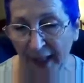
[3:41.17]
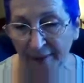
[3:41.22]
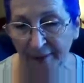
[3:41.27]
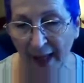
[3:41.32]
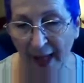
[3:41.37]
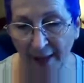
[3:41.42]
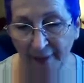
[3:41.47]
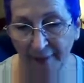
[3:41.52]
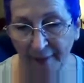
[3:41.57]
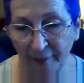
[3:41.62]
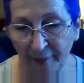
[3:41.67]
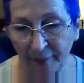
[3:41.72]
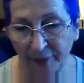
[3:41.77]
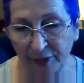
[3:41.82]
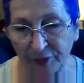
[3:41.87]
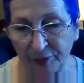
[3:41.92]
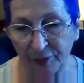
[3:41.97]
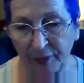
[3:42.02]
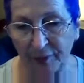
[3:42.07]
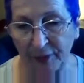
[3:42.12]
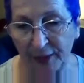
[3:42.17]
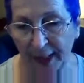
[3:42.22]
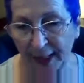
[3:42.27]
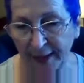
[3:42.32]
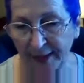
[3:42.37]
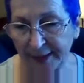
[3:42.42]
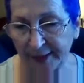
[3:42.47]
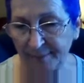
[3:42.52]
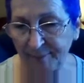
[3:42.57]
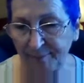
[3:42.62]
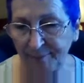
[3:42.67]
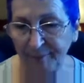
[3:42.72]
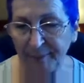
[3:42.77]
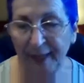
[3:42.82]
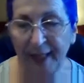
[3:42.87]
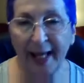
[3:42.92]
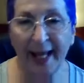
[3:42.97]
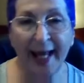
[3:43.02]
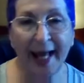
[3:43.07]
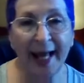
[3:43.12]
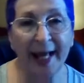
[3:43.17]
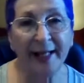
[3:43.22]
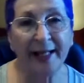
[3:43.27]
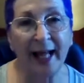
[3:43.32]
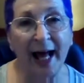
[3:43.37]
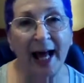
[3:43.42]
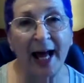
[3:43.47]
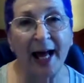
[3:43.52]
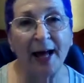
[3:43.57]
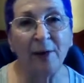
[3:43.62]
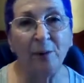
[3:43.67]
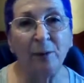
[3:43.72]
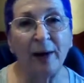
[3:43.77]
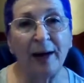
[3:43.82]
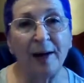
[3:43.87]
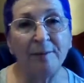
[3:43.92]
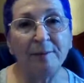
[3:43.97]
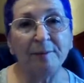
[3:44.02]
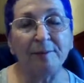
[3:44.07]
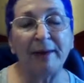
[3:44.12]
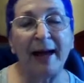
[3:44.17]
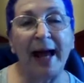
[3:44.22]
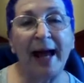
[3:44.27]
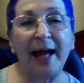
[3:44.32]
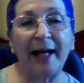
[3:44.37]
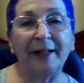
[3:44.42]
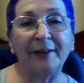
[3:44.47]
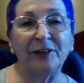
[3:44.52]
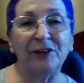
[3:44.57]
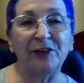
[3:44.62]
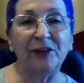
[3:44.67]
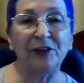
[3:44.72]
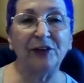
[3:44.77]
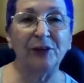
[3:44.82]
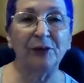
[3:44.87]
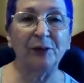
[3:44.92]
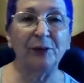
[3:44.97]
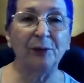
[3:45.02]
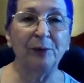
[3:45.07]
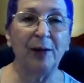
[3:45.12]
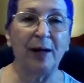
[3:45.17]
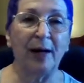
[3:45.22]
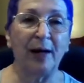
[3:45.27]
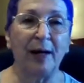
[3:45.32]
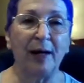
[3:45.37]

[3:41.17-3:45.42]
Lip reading: that was very nice. And I went back to